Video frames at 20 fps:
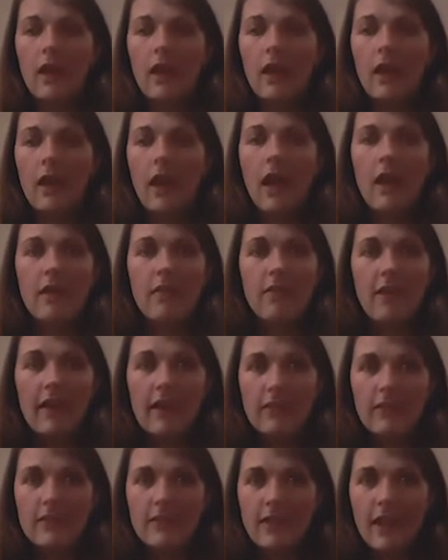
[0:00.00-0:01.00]
I
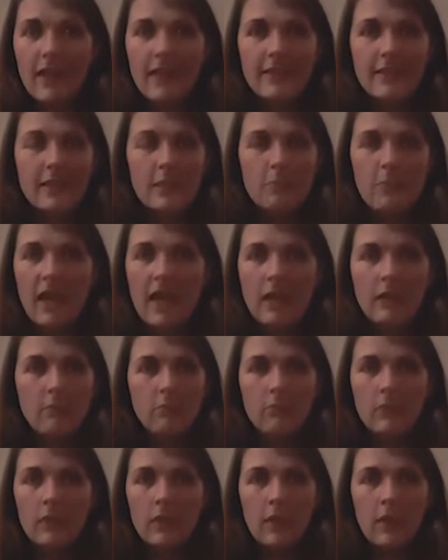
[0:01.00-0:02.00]
think the science has
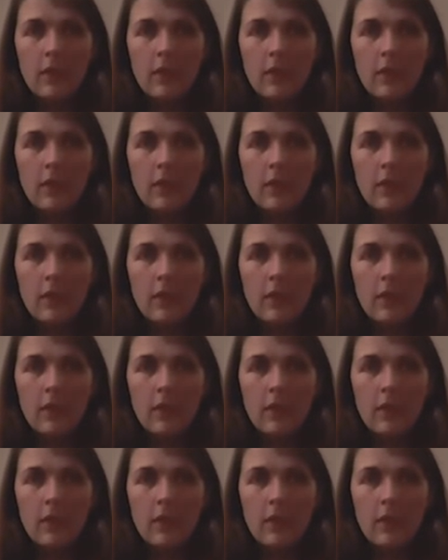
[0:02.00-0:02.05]
been